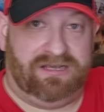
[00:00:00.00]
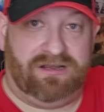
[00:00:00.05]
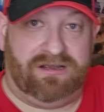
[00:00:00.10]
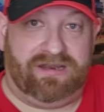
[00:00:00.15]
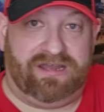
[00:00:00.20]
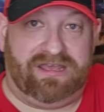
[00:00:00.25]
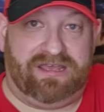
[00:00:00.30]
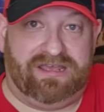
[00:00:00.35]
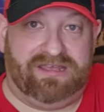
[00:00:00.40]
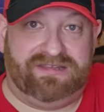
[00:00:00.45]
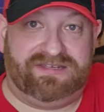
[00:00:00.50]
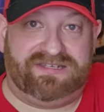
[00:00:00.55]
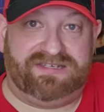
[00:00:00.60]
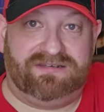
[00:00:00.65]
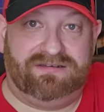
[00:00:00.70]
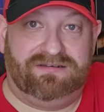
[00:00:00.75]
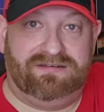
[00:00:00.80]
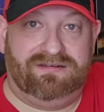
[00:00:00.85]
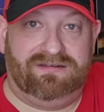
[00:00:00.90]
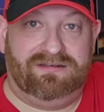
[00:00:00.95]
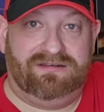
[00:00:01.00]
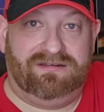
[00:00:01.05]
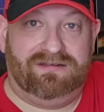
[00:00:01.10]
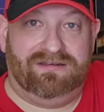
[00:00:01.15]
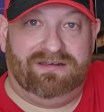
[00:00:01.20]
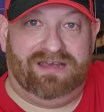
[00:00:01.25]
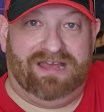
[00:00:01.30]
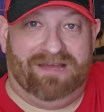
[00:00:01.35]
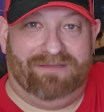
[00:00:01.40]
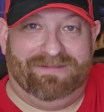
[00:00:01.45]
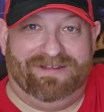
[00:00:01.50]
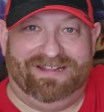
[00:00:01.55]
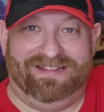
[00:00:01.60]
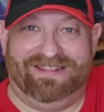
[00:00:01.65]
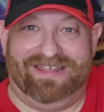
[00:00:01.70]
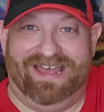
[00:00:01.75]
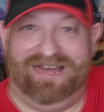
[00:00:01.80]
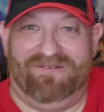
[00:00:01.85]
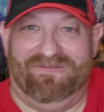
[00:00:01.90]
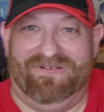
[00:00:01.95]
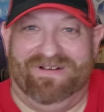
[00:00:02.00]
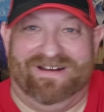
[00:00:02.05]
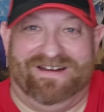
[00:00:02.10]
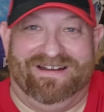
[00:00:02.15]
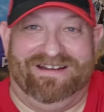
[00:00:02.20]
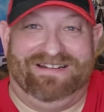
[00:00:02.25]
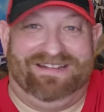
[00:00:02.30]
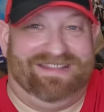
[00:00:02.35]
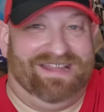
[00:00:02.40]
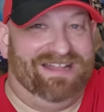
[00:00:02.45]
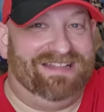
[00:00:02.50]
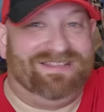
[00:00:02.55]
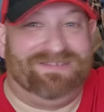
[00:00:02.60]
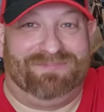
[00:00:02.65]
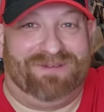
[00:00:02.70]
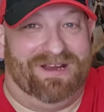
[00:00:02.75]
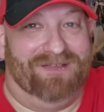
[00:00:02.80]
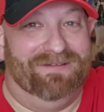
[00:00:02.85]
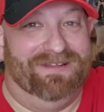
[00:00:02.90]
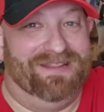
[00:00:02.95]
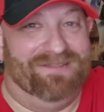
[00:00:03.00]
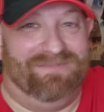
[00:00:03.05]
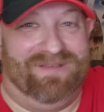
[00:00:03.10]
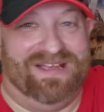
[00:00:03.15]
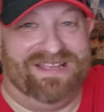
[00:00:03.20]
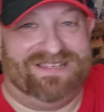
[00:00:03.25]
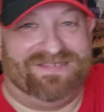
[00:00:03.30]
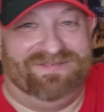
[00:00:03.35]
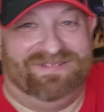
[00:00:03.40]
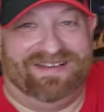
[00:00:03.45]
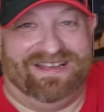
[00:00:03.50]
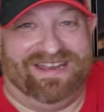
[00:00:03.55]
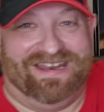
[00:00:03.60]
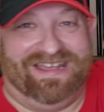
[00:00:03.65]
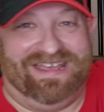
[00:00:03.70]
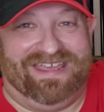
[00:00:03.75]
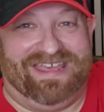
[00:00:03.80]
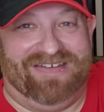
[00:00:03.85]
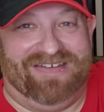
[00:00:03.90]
there it is. I mean, that worked. That's probably the best we're going to